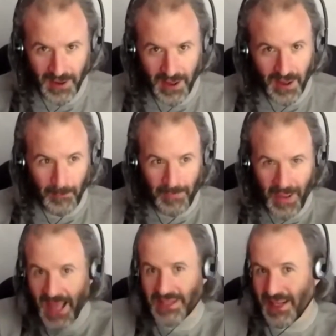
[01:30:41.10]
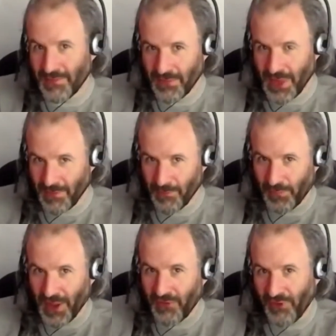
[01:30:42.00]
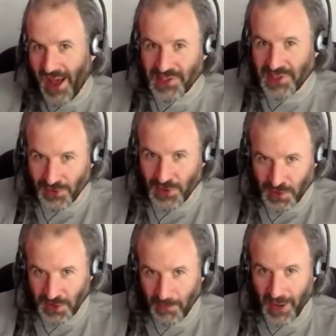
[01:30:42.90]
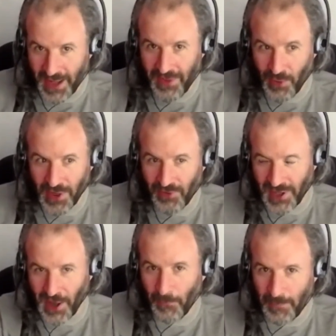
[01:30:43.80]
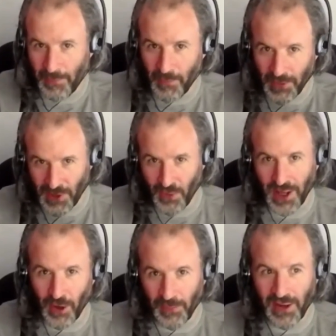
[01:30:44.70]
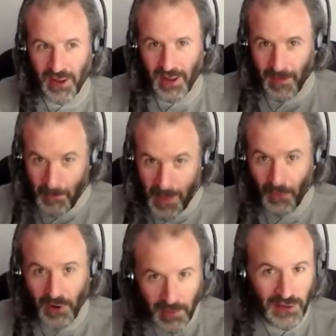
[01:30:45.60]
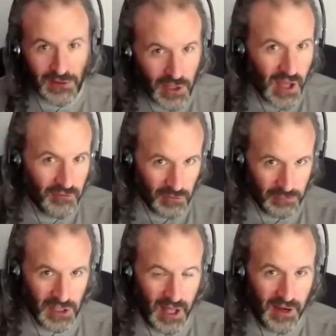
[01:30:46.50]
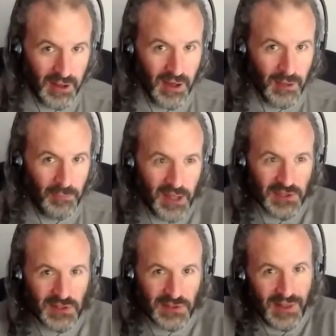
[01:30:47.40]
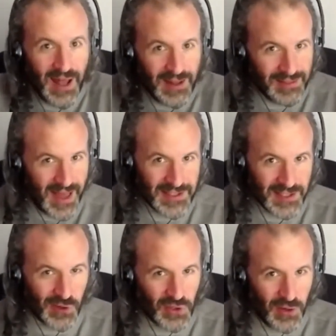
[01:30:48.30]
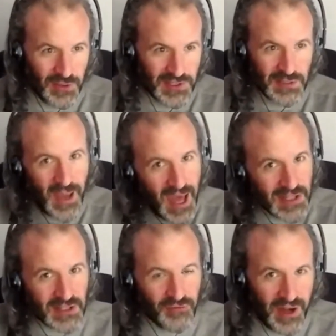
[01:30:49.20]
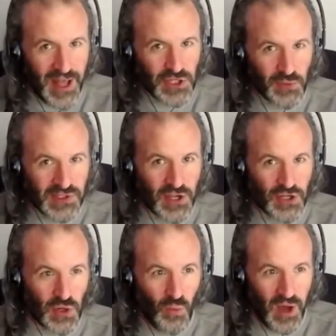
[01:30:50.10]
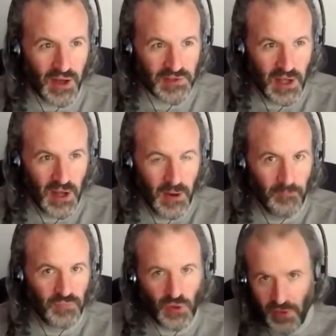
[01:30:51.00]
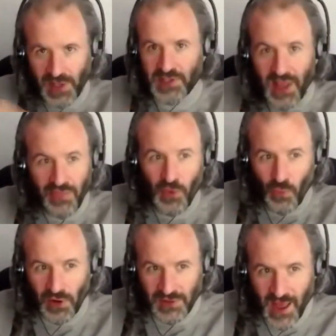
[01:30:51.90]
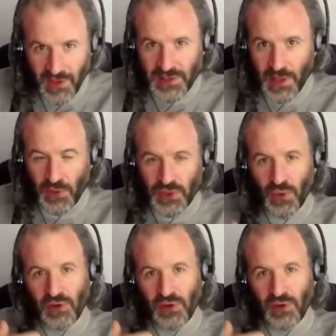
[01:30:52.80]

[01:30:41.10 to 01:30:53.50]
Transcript: Banks that play fast and loose with the money they were given to help people but don't help it, people are going to be looking for blood because there's a lot of deaths associated with this. As bad as the financial recession was, to the extent there were deaths, they were sort of,